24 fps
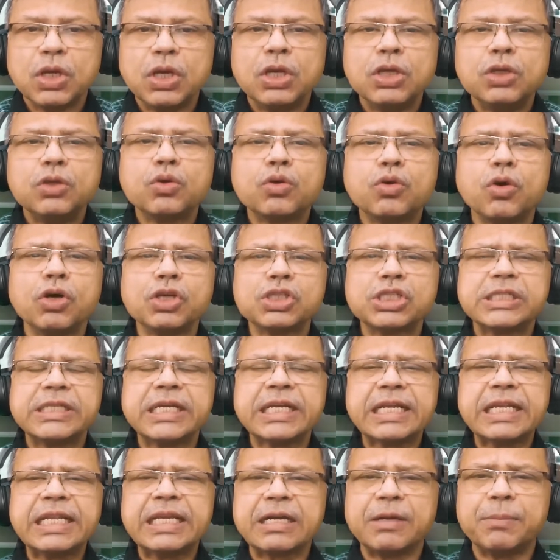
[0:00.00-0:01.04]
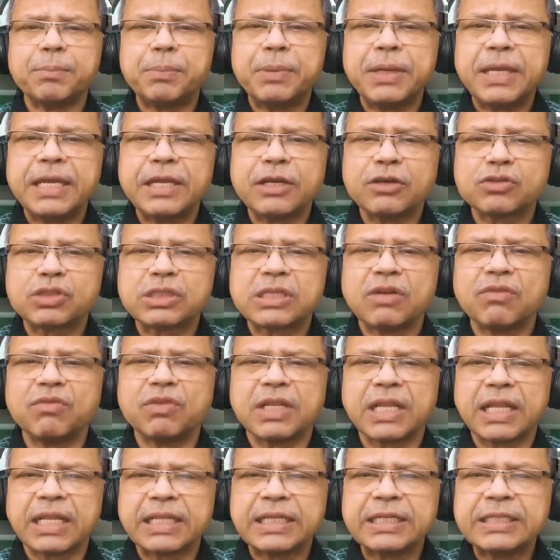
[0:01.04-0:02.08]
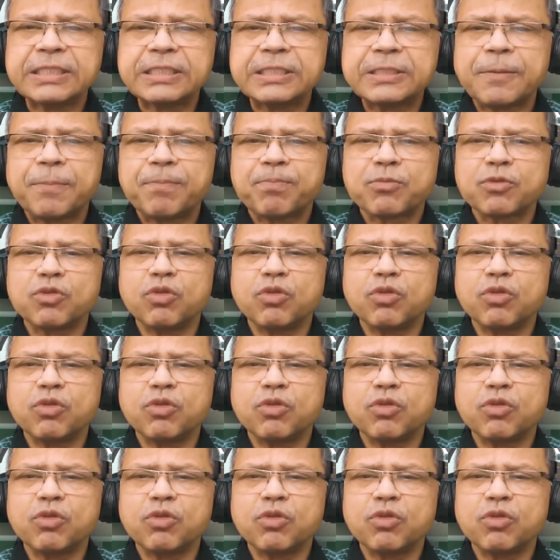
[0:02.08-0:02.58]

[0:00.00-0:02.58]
You constantly compare yourself with others